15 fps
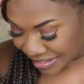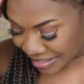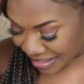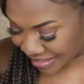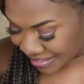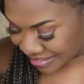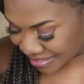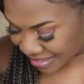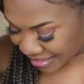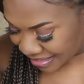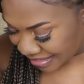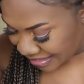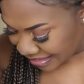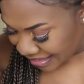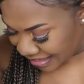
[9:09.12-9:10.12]
that is
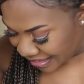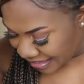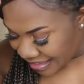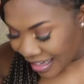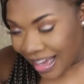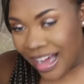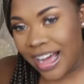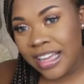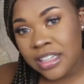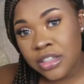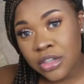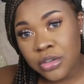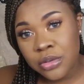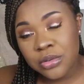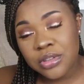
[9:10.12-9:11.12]
kind of like, I
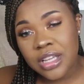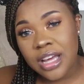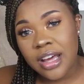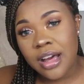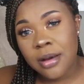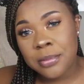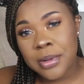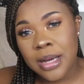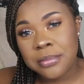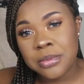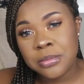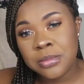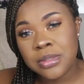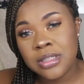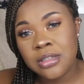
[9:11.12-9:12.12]
knew that I
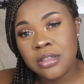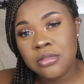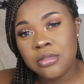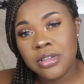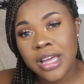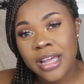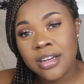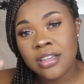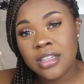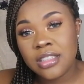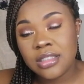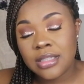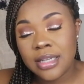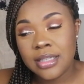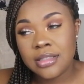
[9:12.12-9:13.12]
probably had a
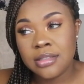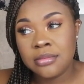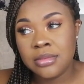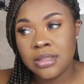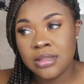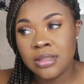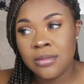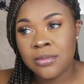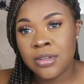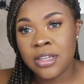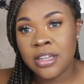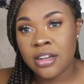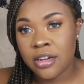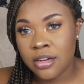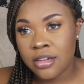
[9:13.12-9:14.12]
good chance of
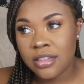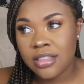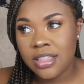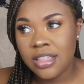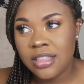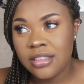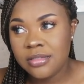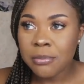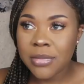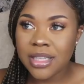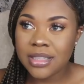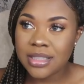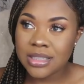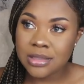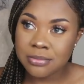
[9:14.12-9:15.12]
delivering early,
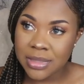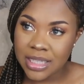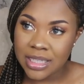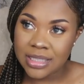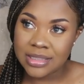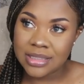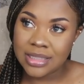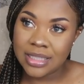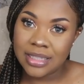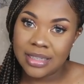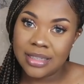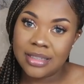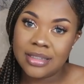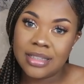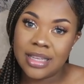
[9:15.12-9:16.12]
but this man
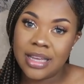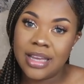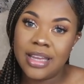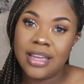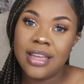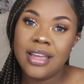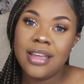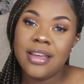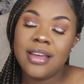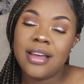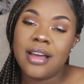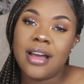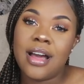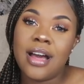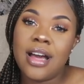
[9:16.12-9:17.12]
said that
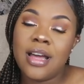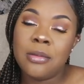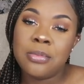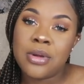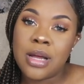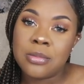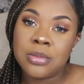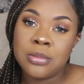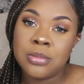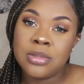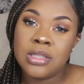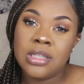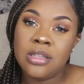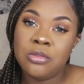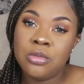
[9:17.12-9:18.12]
I
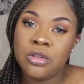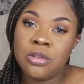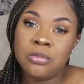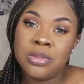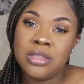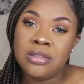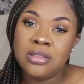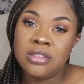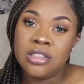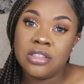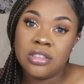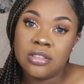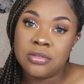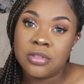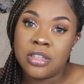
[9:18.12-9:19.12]
probably will be
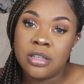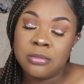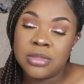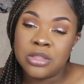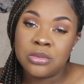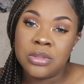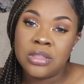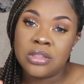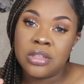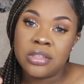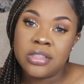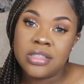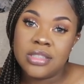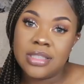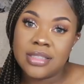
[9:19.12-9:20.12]
delivering between
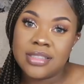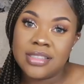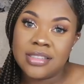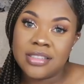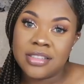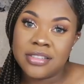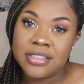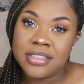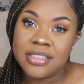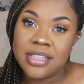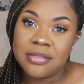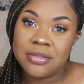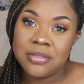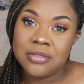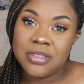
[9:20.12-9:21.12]
36 and
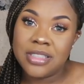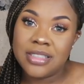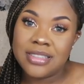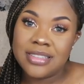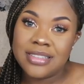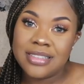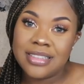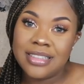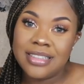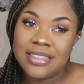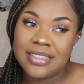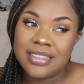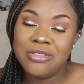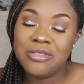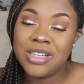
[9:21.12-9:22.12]
37 weeks,
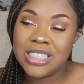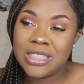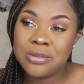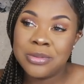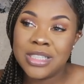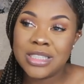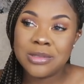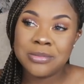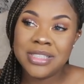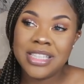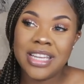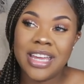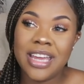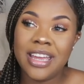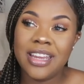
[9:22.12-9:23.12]
like, which puts
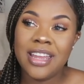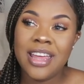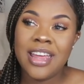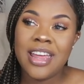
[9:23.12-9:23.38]
me at